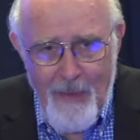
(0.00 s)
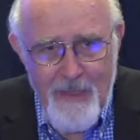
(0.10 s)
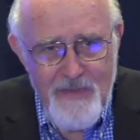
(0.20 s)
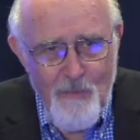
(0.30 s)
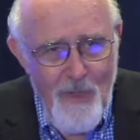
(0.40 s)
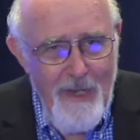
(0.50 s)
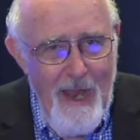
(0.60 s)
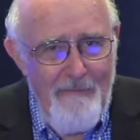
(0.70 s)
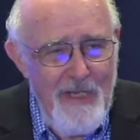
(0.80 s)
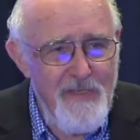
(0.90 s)
So we're
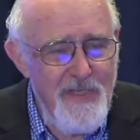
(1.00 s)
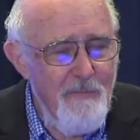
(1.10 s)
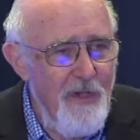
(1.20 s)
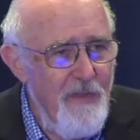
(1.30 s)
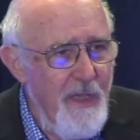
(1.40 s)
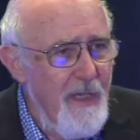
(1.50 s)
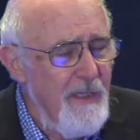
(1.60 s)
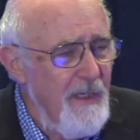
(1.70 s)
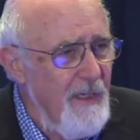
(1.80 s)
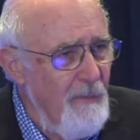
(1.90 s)
having a similar
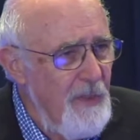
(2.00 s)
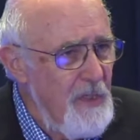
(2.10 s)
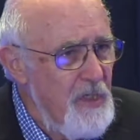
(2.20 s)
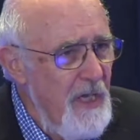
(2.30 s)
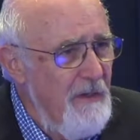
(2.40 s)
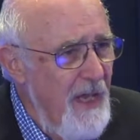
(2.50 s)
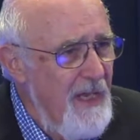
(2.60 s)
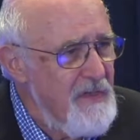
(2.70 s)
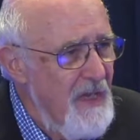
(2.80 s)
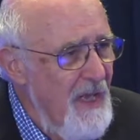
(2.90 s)
thing with the shale
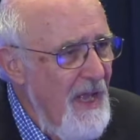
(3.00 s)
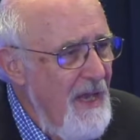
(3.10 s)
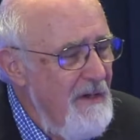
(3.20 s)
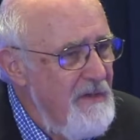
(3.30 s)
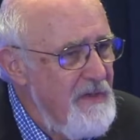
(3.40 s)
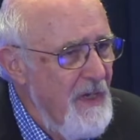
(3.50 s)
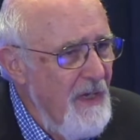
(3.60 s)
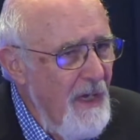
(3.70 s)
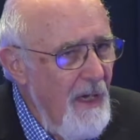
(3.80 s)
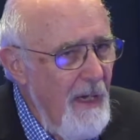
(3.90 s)
gas. Here's
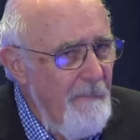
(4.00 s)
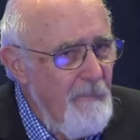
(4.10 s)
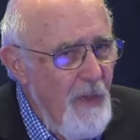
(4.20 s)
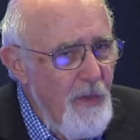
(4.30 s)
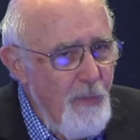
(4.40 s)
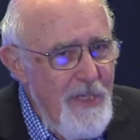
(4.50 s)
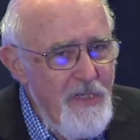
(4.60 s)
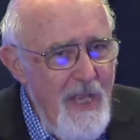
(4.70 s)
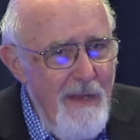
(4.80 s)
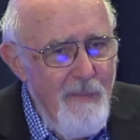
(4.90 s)
3
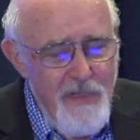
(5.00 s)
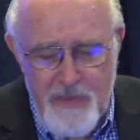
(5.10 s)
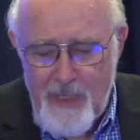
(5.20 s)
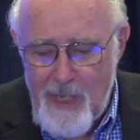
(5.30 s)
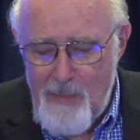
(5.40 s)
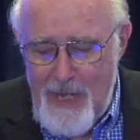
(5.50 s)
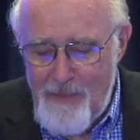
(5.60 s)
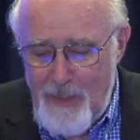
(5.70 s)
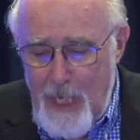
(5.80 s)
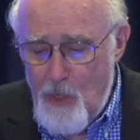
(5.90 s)
statements that come out of
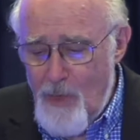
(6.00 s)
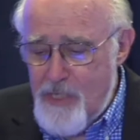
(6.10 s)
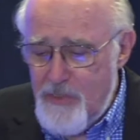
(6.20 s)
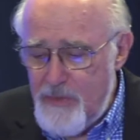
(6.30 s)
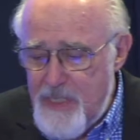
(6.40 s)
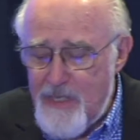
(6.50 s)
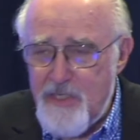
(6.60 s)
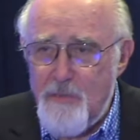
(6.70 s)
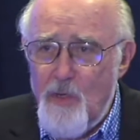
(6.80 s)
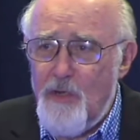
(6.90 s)
the congressional
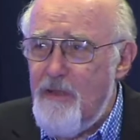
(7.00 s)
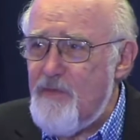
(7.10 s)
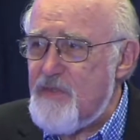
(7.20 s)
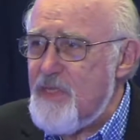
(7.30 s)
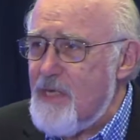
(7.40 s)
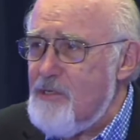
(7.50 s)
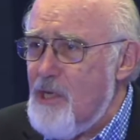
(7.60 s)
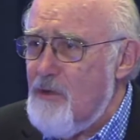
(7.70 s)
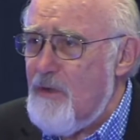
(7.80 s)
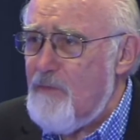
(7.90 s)
testimony of the
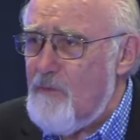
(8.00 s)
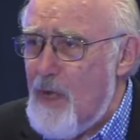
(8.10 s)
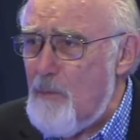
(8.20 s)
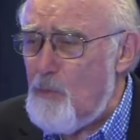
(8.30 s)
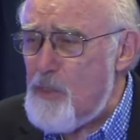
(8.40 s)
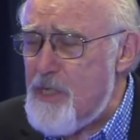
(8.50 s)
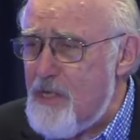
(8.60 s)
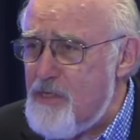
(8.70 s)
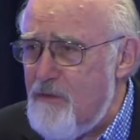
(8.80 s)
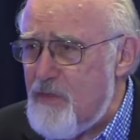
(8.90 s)
Secretary of Environmental
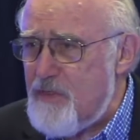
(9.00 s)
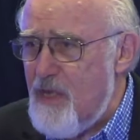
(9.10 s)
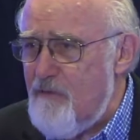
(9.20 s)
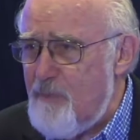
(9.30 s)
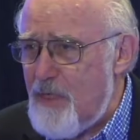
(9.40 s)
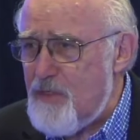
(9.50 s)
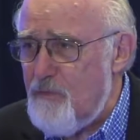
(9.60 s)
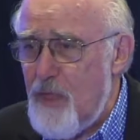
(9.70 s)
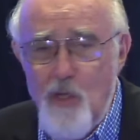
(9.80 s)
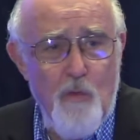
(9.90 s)
Protection of the state of
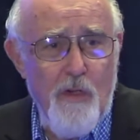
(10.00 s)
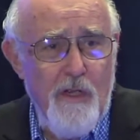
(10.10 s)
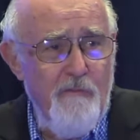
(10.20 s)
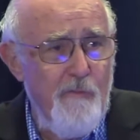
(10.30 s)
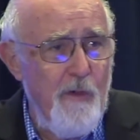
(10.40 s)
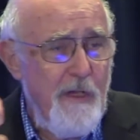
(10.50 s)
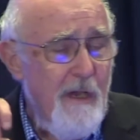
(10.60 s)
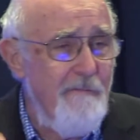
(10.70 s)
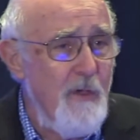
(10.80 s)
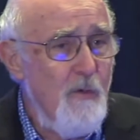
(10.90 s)
Pennsylvania, working for a
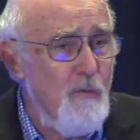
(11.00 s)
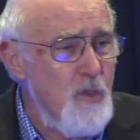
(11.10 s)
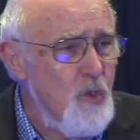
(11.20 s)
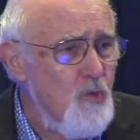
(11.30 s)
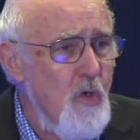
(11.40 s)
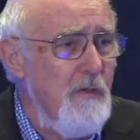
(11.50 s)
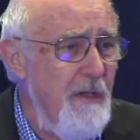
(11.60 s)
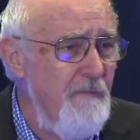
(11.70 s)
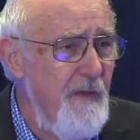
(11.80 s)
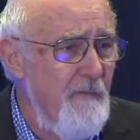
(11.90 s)
governor who's strongly
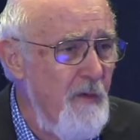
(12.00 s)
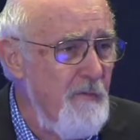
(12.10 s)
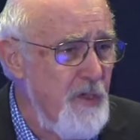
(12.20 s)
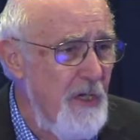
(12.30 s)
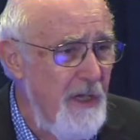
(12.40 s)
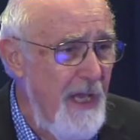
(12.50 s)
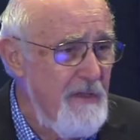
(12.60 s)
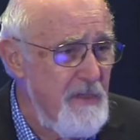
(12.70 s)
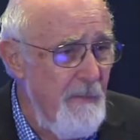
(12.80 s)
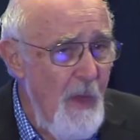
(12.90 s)
in favor of shale
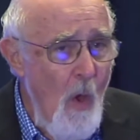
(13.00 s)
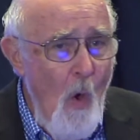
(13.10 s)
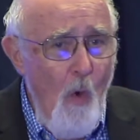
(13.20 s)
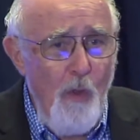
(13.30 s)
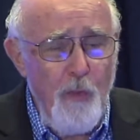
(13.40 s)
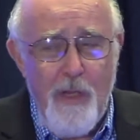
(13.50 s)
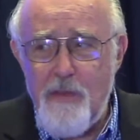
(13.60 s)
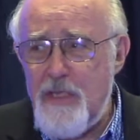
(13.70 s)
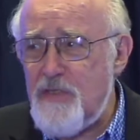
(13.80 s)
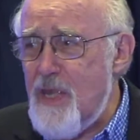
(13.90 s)
gas. All 3 of
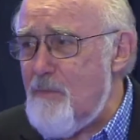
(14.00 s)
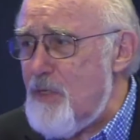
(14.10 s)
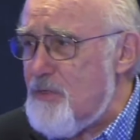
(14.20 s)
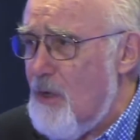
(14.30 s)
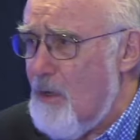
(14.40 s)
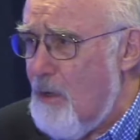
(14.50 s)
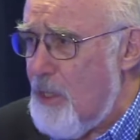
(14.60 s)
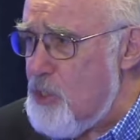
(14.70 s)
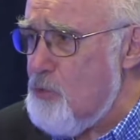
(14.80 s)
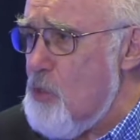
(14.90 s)
these statements
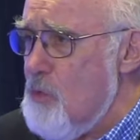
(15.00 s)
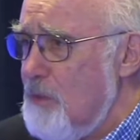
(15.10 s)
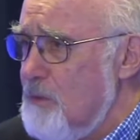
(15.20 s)
are true.